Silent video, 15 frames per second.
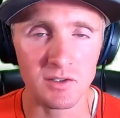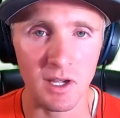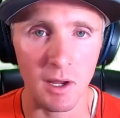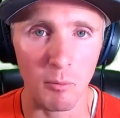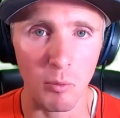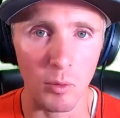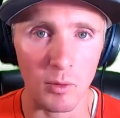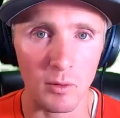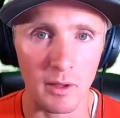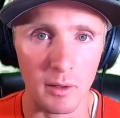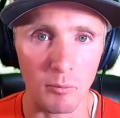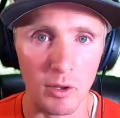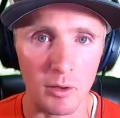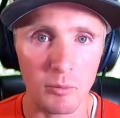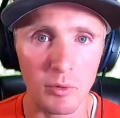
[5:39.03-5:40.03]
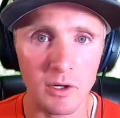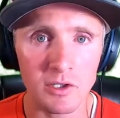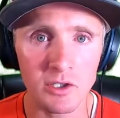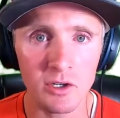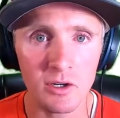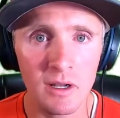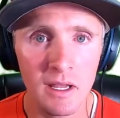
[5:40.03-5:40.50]
got borderline blood
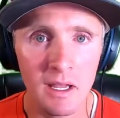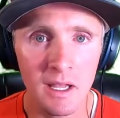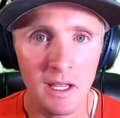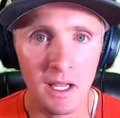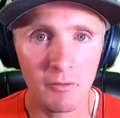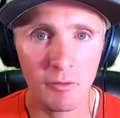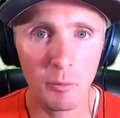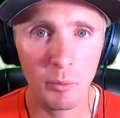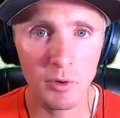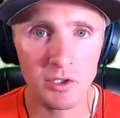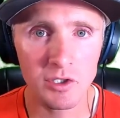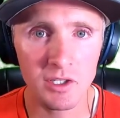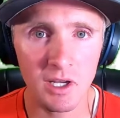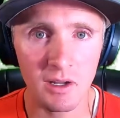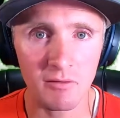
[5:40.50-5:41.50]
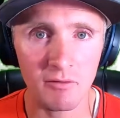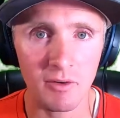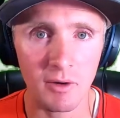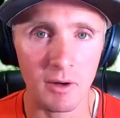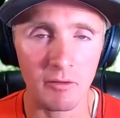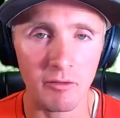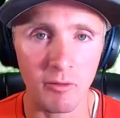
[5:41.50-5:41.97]
pressure, if you push down
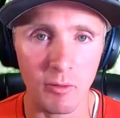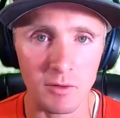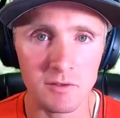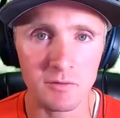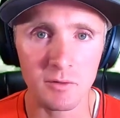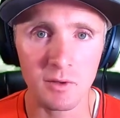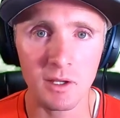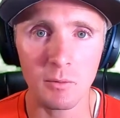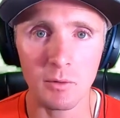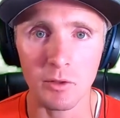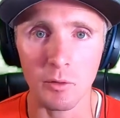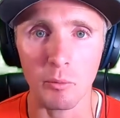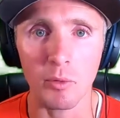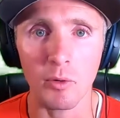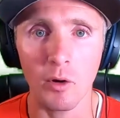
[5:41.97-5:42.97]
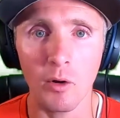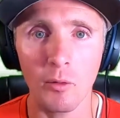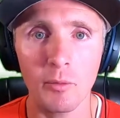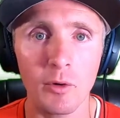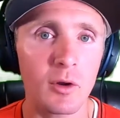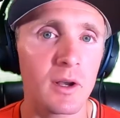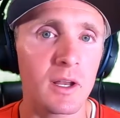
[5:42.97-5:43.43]
very forcefully with the
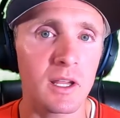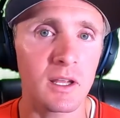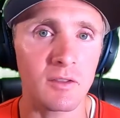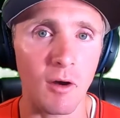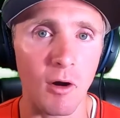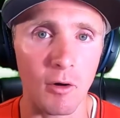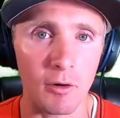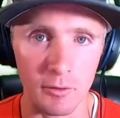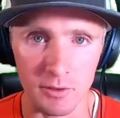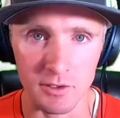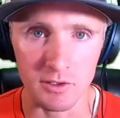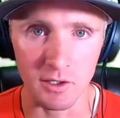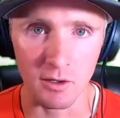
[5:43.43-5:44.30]
probe, you're going to get the arteries to